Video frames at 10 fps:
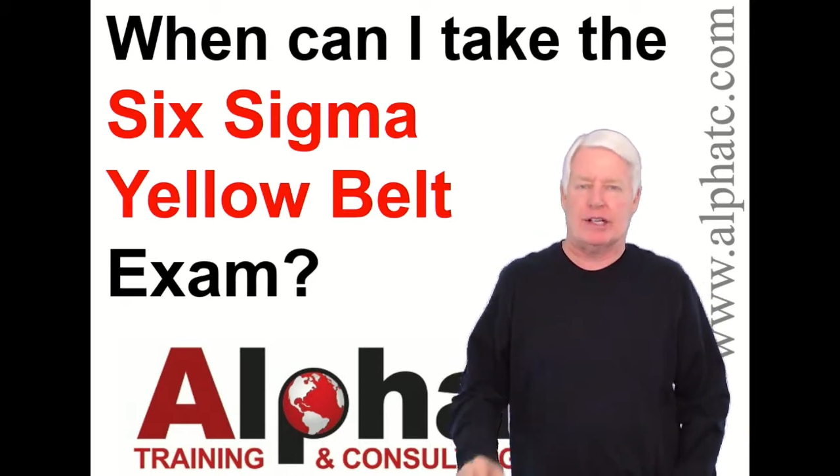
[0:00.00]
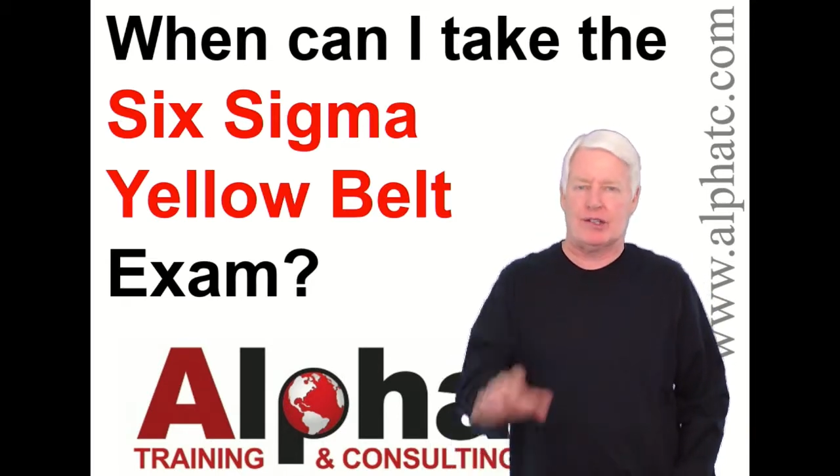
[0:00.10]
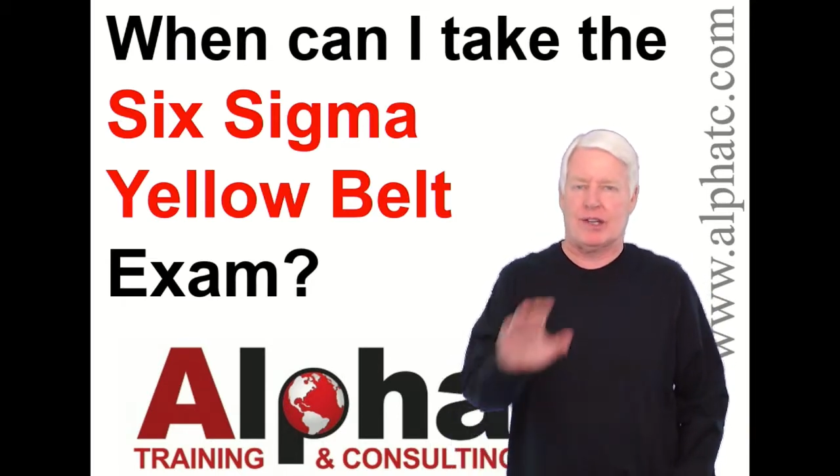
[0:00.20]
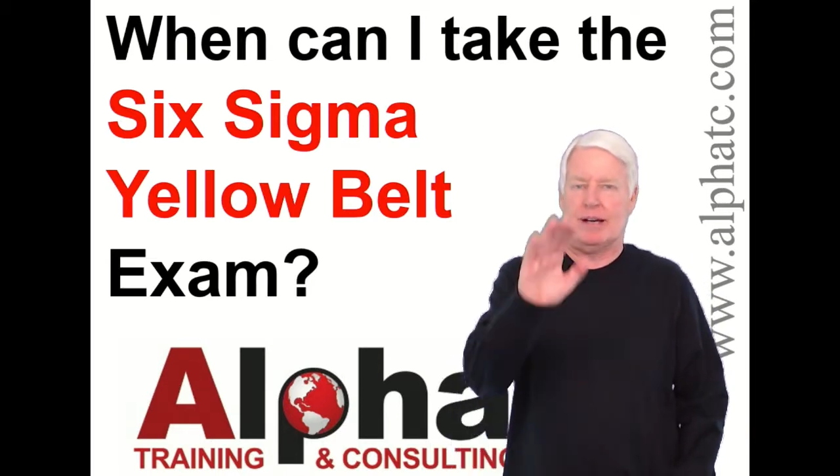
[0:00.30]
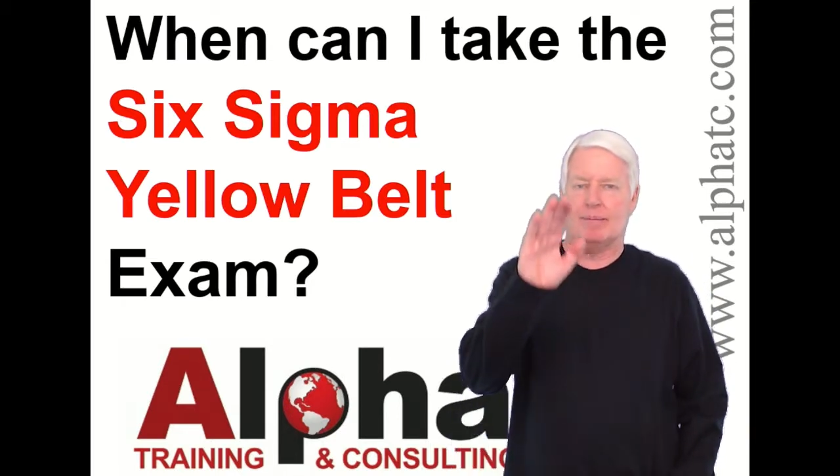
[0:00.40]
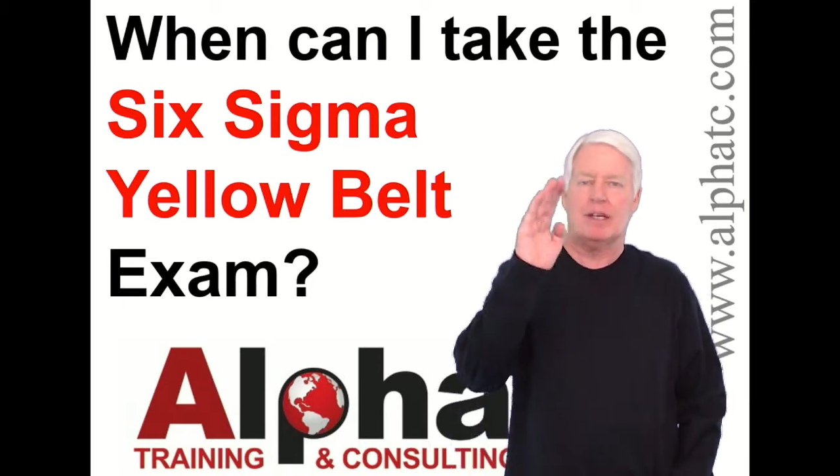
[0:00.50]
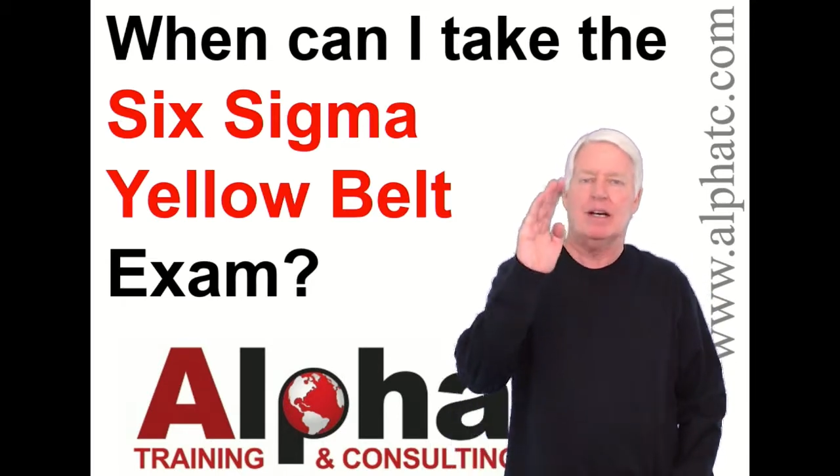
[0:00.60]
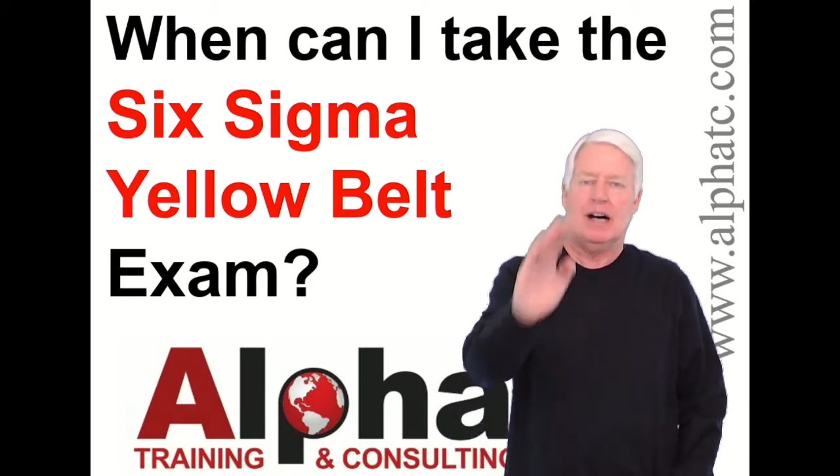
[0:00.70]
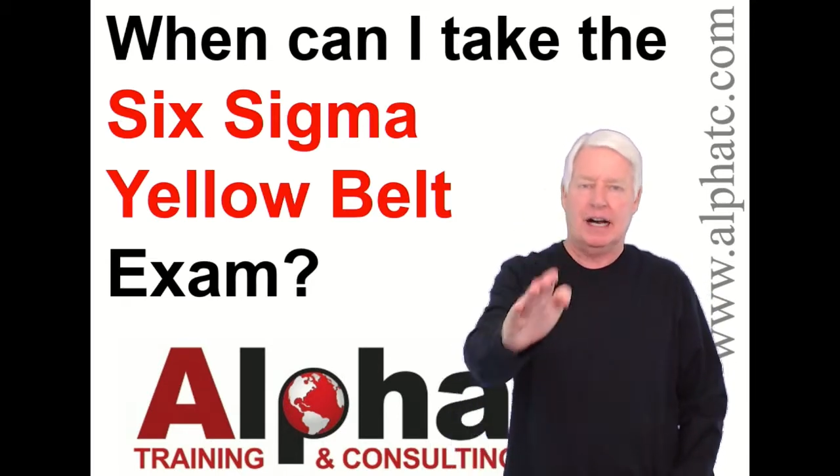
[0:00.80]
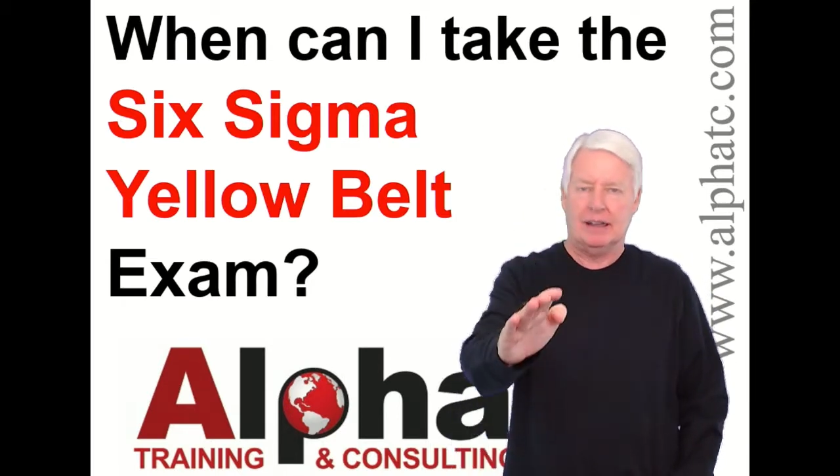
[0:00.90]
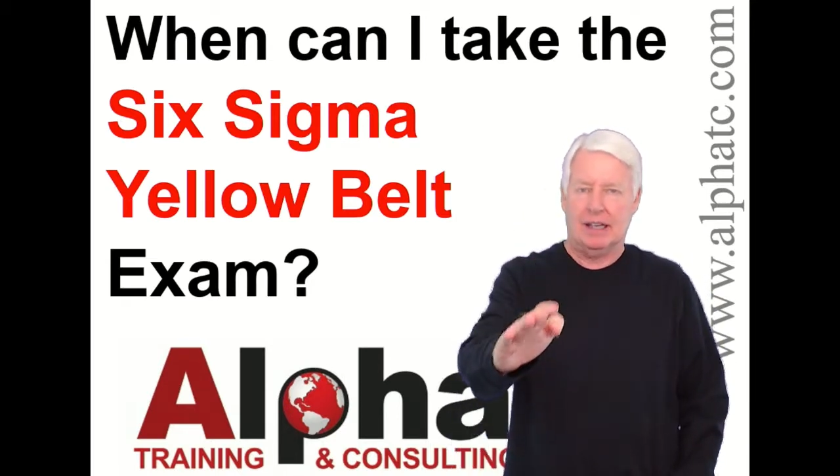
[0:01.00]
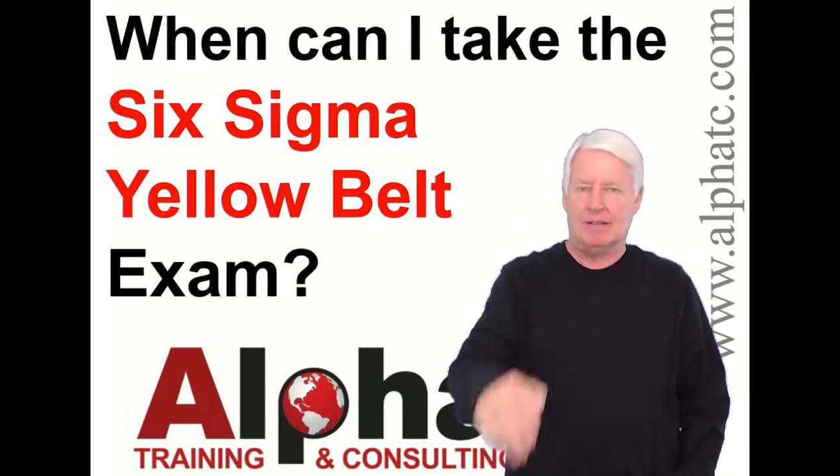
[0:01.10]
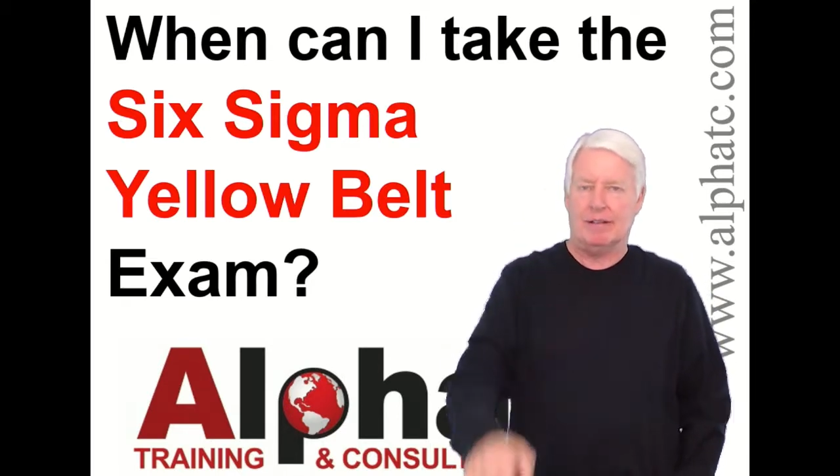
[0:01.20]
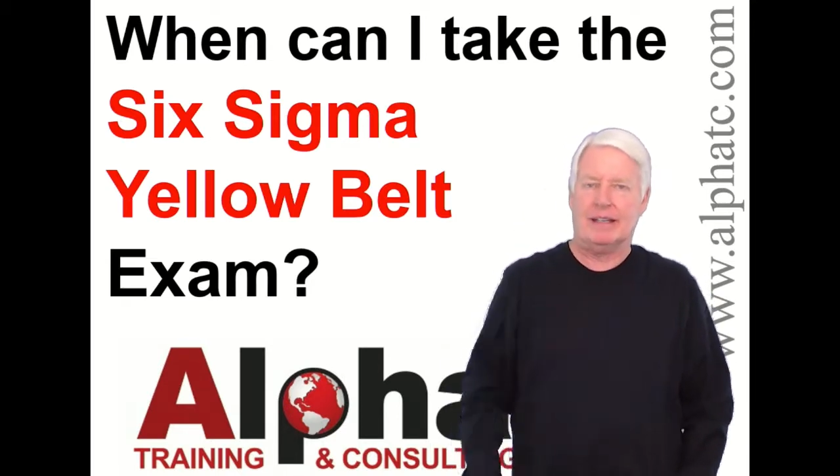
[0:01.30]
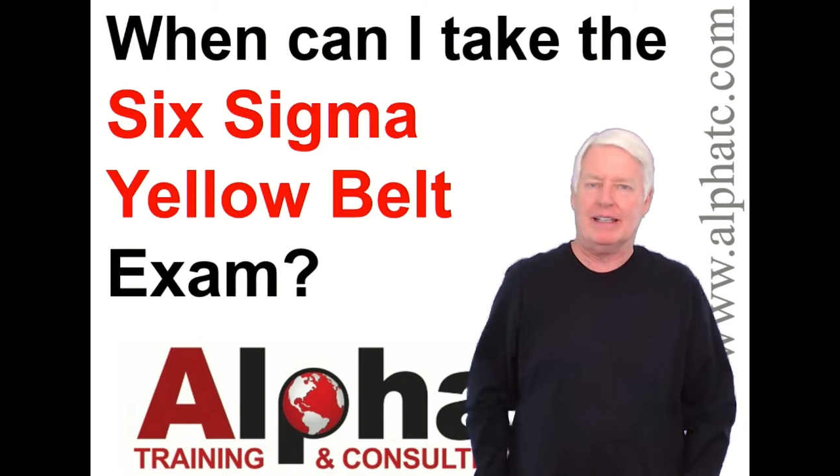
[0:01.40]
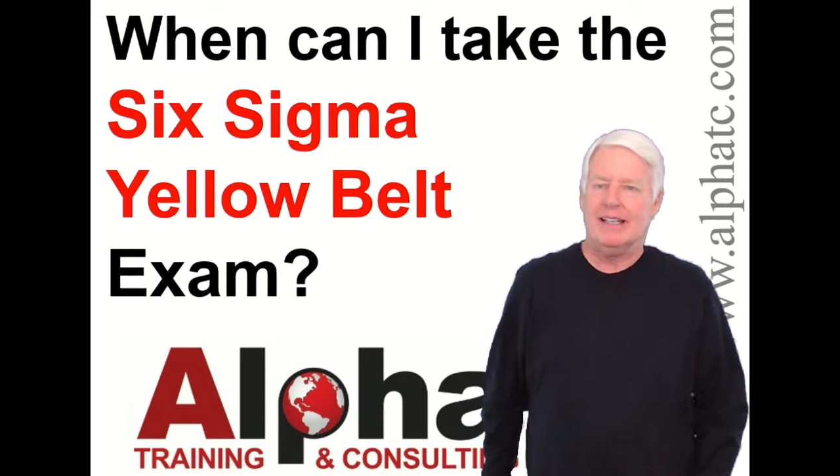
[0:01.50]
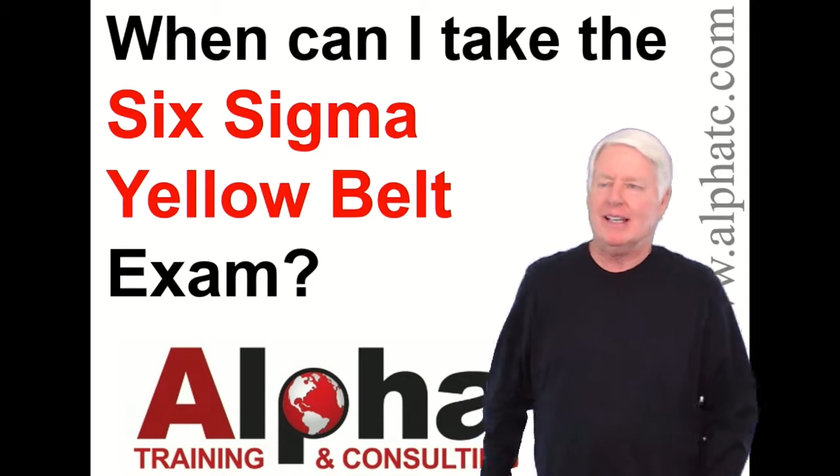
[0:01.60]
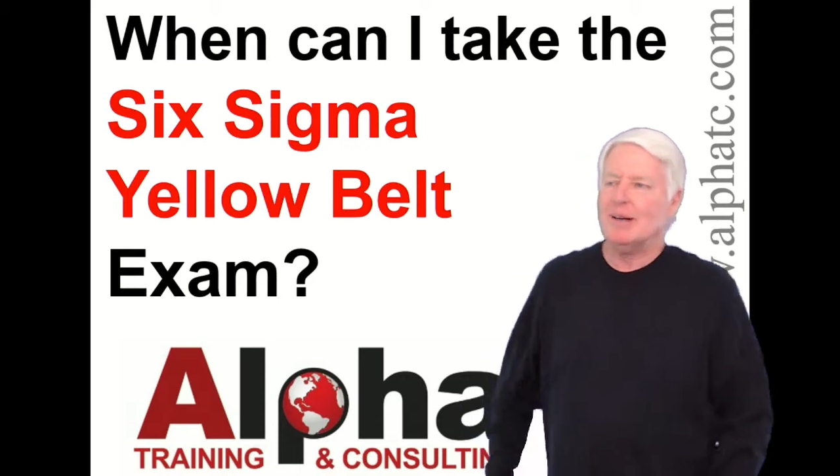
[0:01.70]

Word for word: exams. I love it.